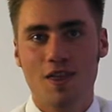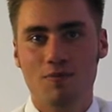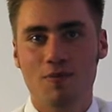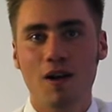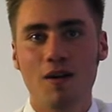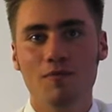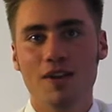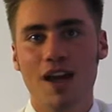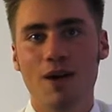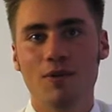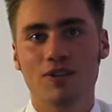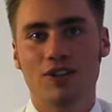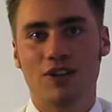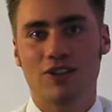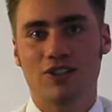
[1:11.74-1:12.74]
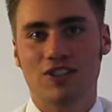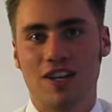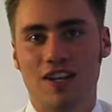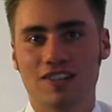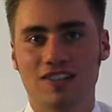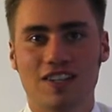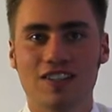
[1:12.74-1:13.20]
The problem now with tar
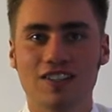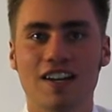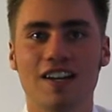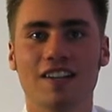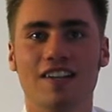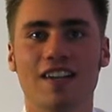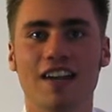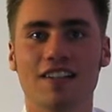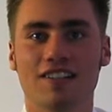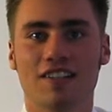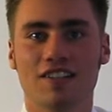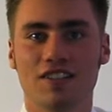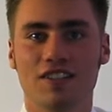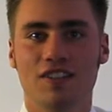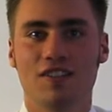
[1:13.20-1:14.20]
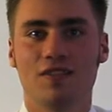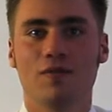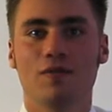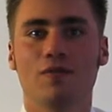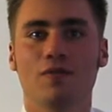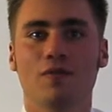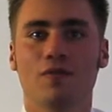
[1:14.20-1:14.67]
sands is that it gets into
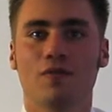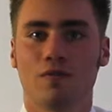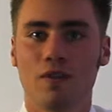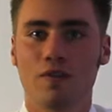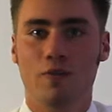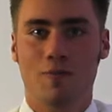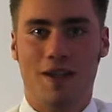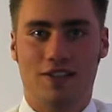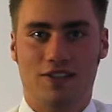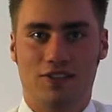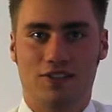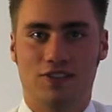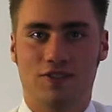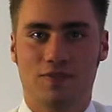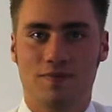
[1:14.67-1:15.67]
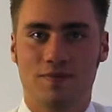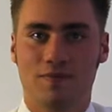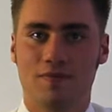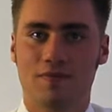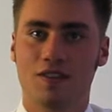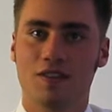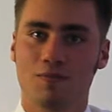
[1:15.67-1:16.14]
the river basins
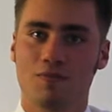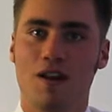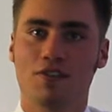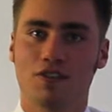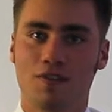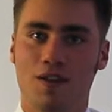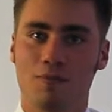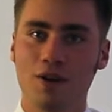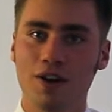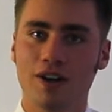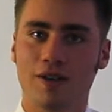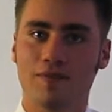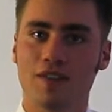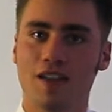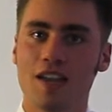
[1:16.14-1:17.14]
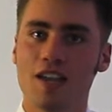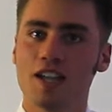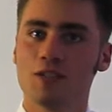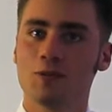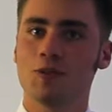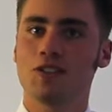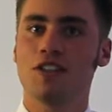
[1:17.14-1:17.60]
in the province of Alberta,
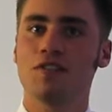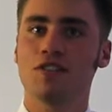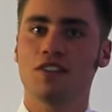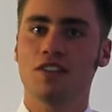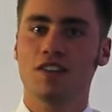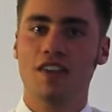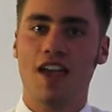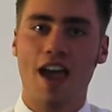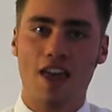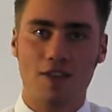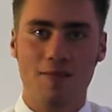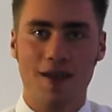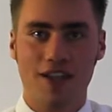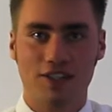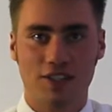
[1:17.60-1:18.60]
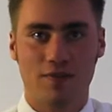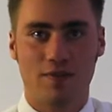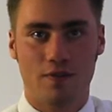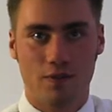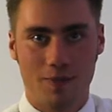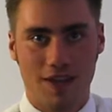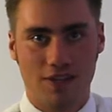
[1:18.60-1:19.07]
specifically the Athabasca
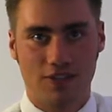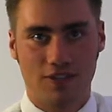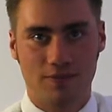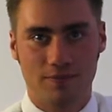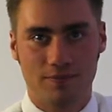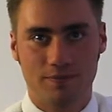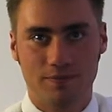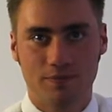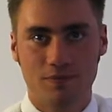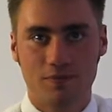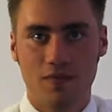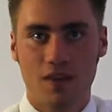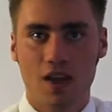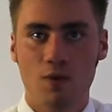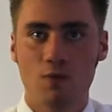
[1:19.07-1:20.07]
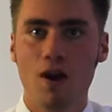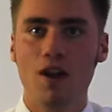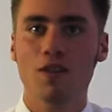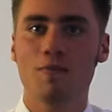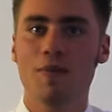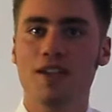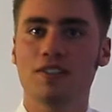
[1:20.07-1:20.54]
River Basin. And
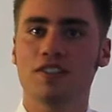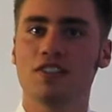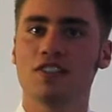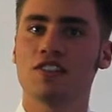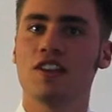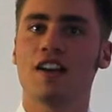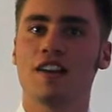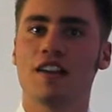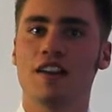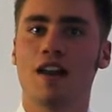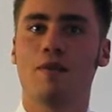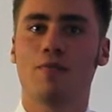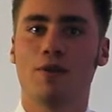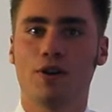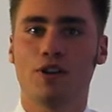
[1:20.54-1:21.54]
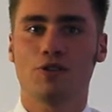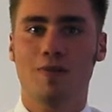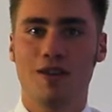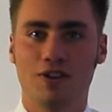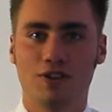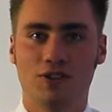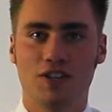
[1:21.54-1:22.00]
while the basin does not hit Alberta's
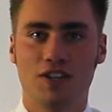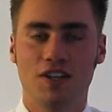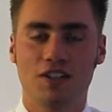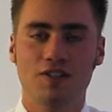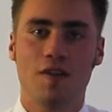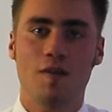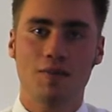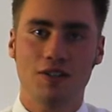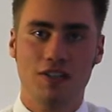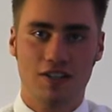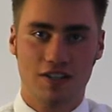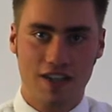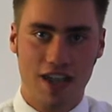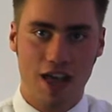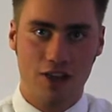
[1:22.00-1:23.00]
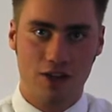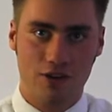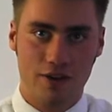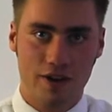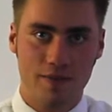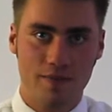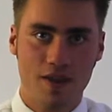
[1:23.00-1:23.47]
major cities of Edmonton and
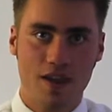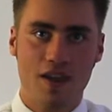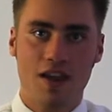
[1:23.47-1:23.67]
Calgary,